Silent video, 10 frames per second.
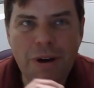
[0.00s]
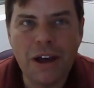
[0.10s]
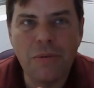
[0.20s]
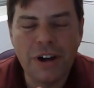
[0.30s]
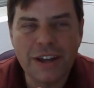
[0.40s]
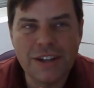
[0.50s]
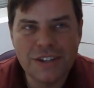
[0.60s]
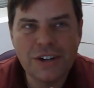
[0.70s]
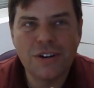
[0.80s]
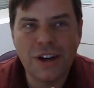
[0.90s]
you might want to
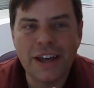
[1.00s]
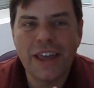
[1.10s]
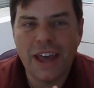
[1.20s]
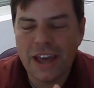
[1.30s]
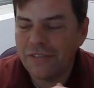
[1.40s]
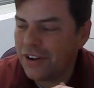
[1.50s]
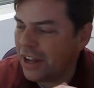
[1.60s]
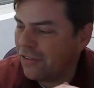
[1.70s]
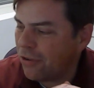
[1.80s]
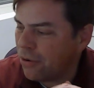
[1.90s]
consider a
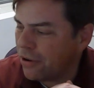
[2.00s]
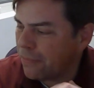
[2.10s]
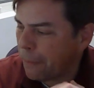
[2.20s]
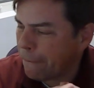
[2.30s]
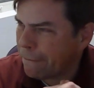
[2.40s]
KF94.